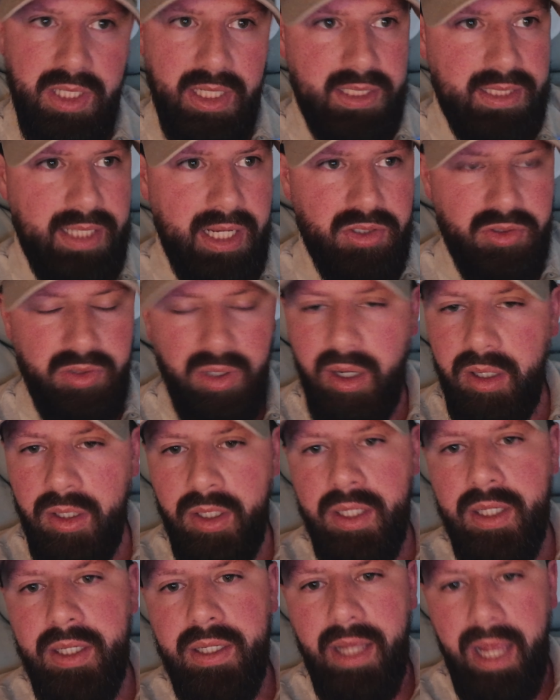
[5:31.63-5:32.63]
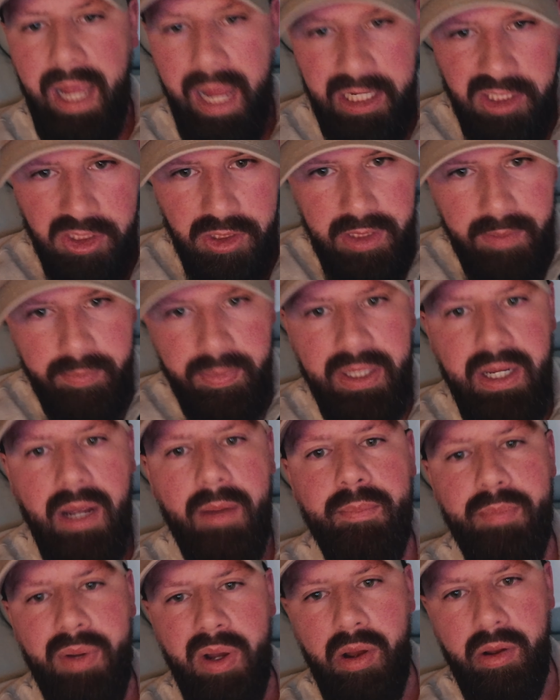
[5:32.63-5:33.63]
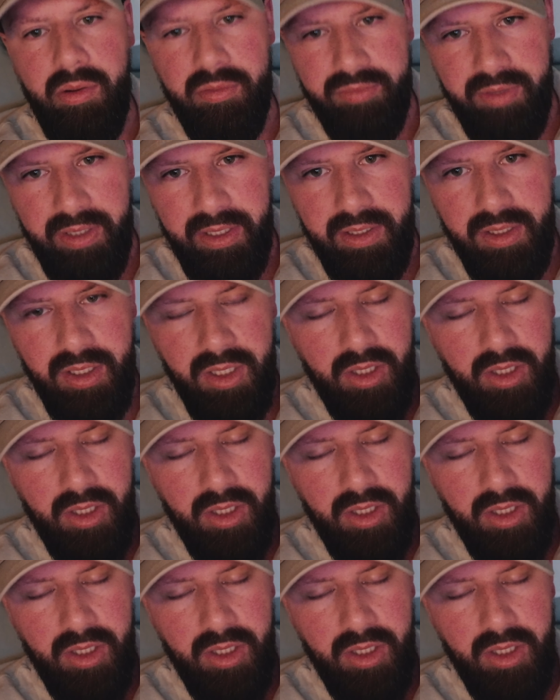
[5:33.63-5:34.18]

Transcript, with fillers: et cetera. Actually become part of it.